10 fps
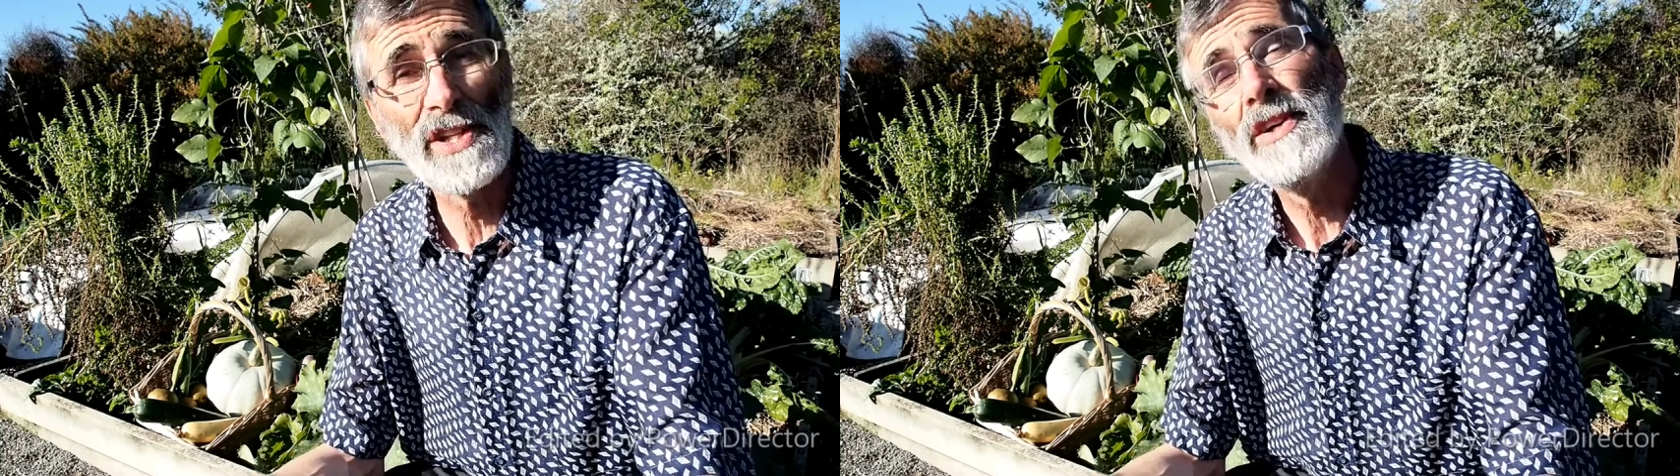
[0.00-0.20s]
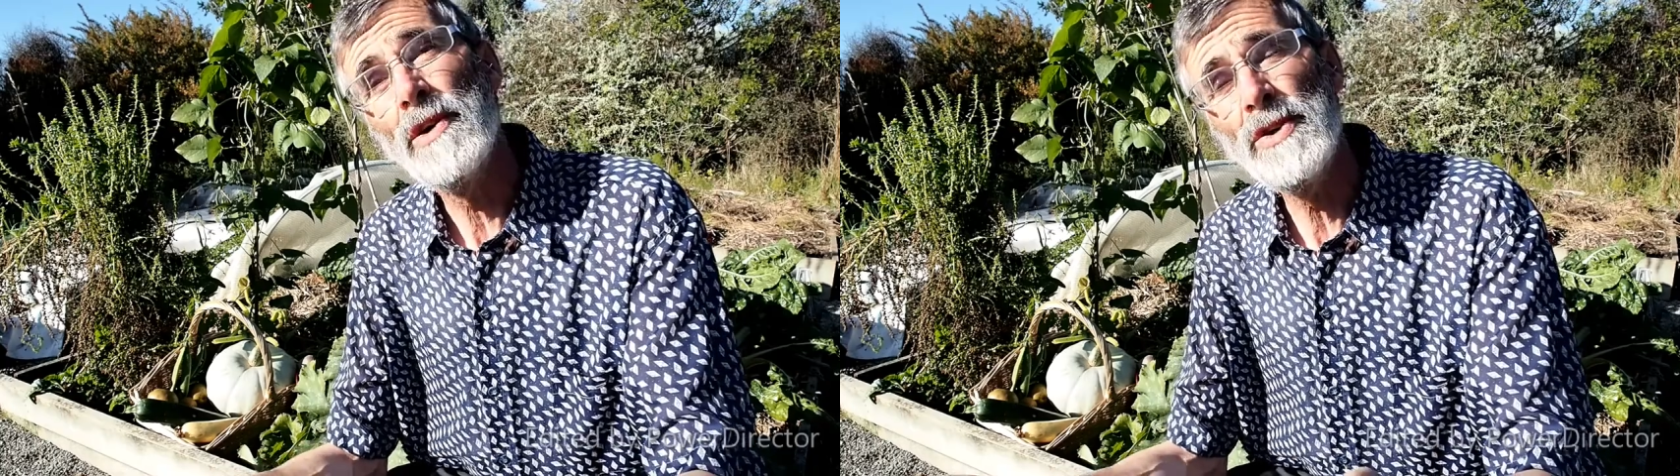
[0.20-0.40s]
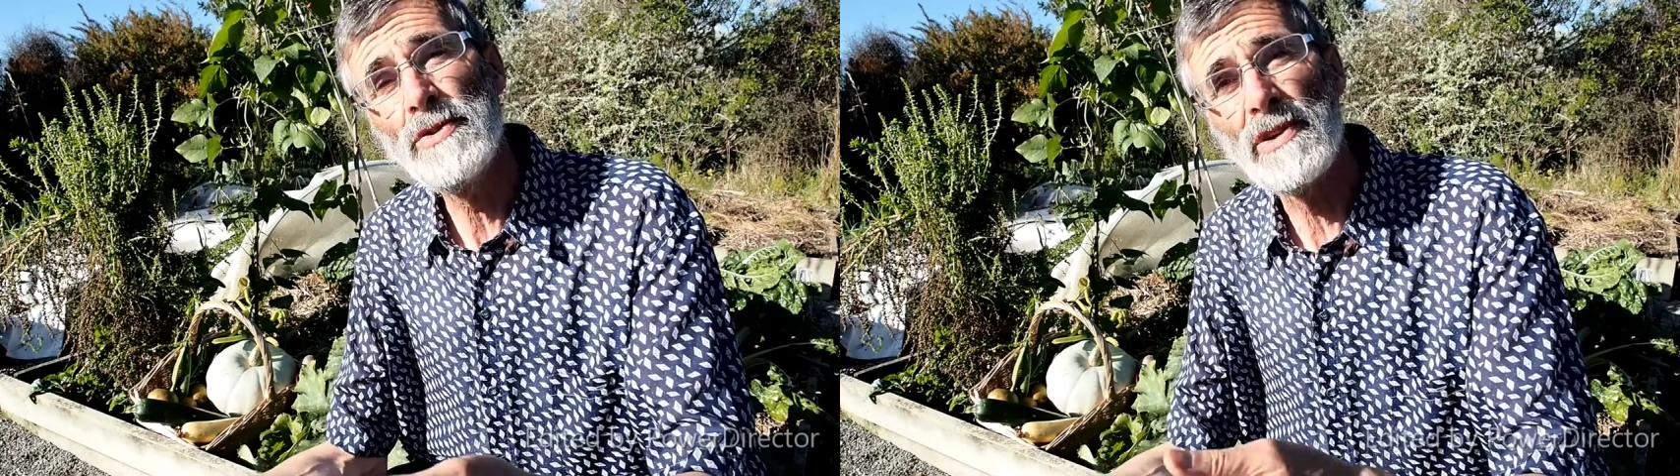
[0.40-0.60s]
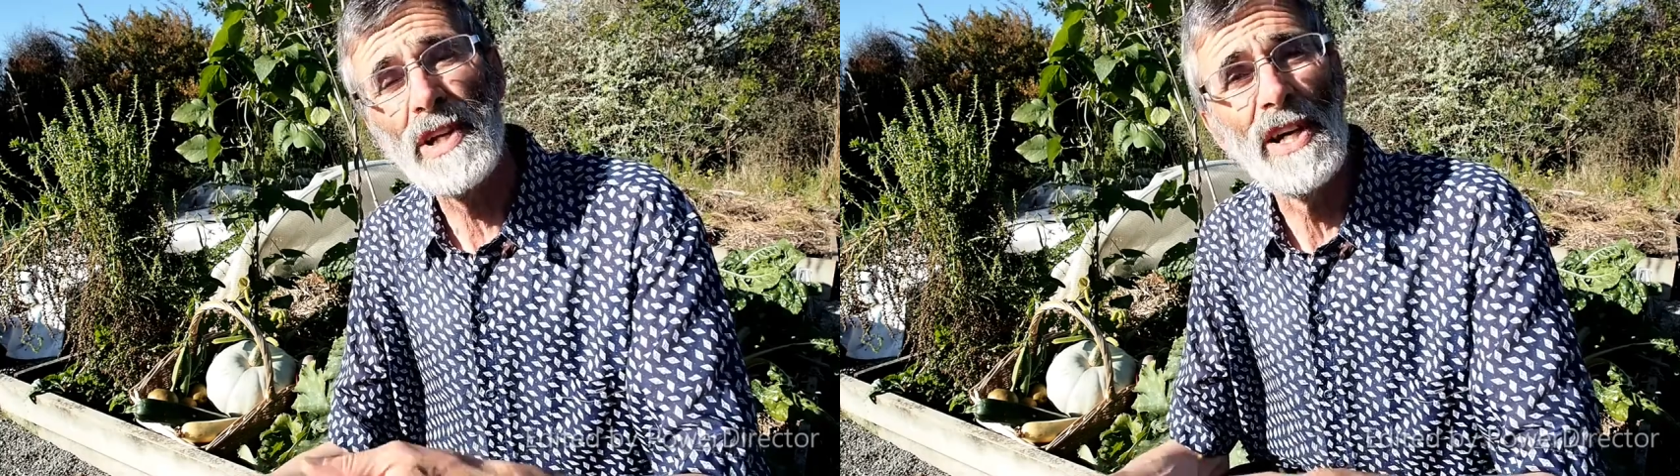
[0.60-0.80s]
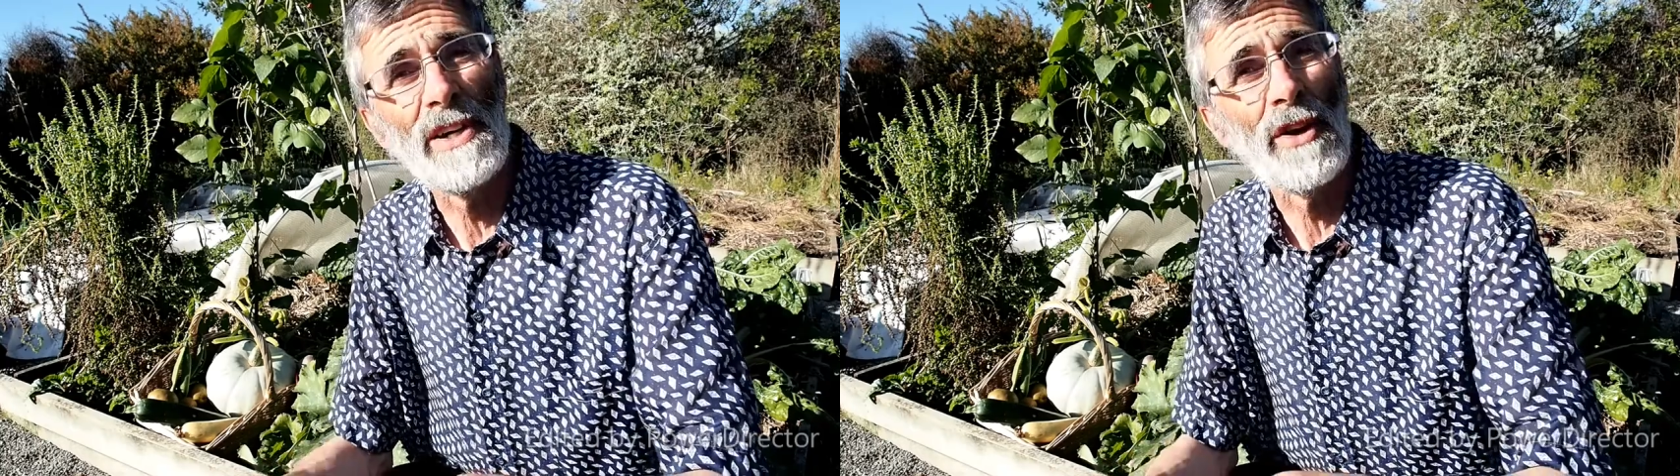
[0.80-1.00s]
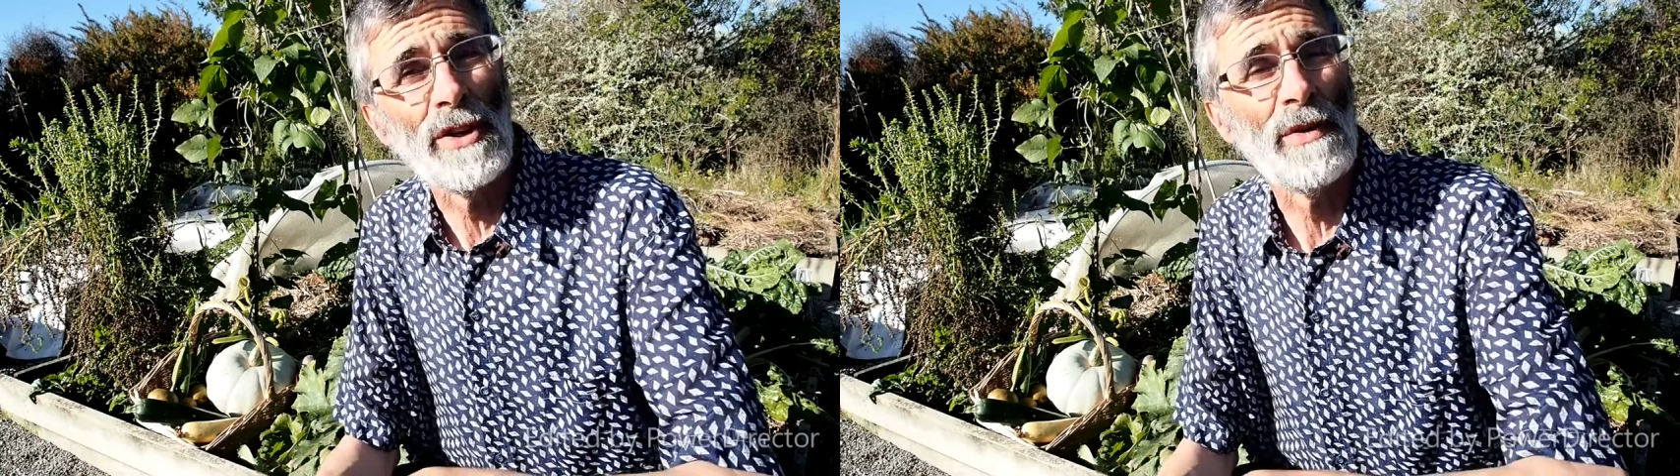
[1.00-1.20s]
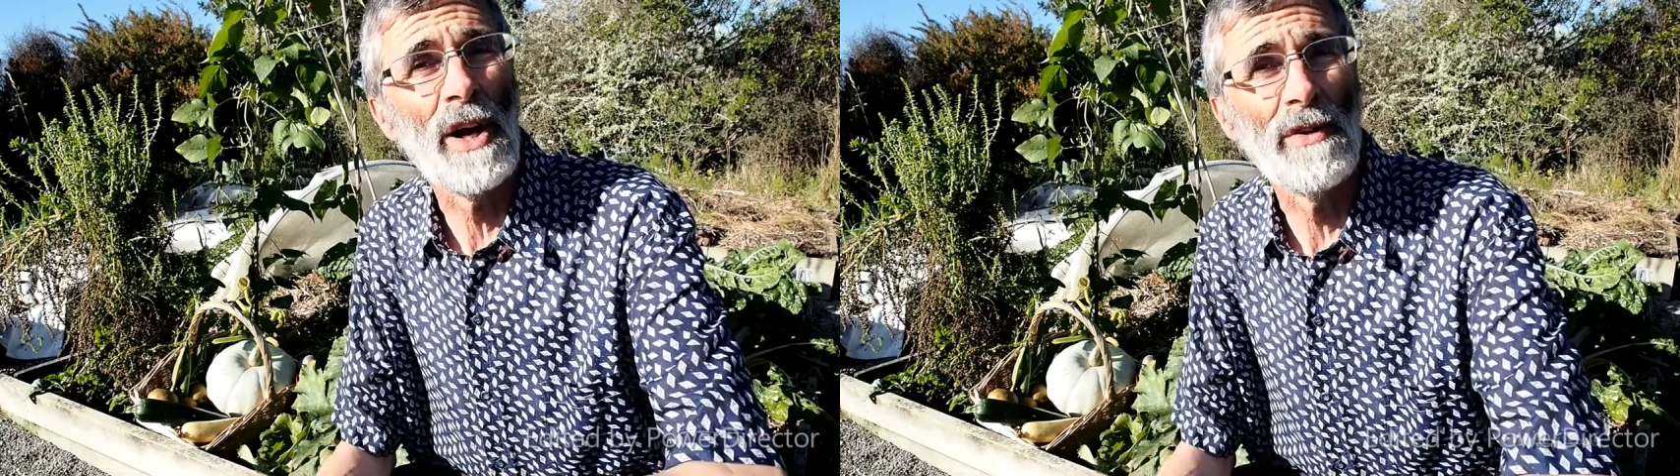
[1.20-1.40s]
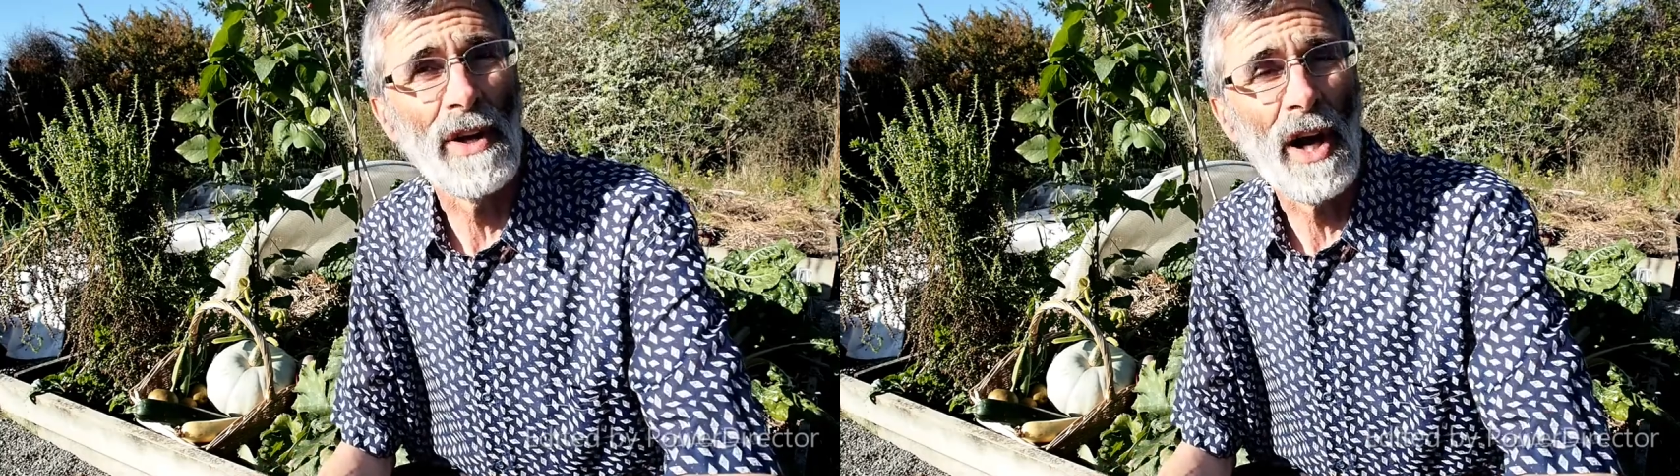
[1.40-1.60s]
or you can learn on your
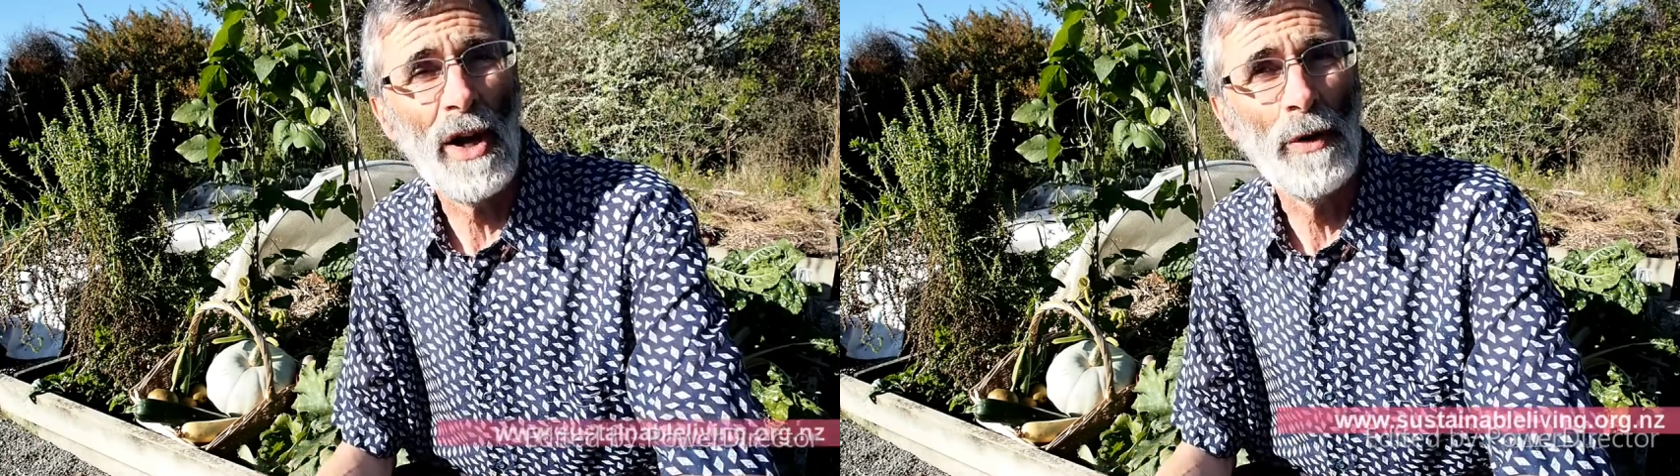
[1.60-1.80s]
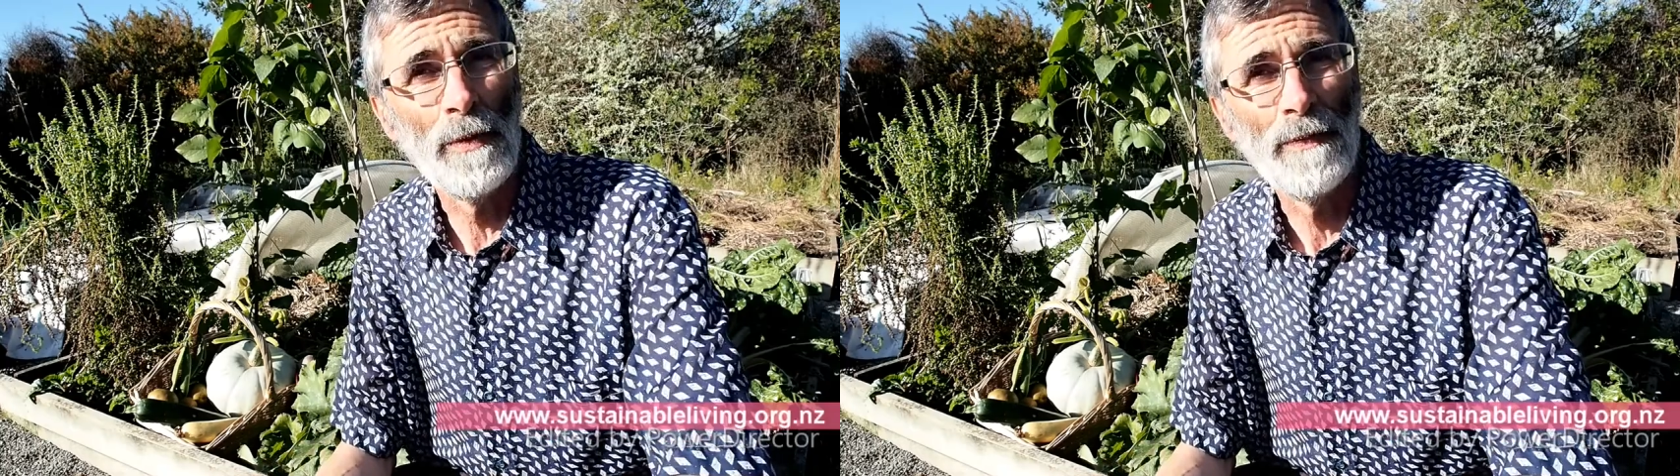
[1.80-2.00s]
own at home.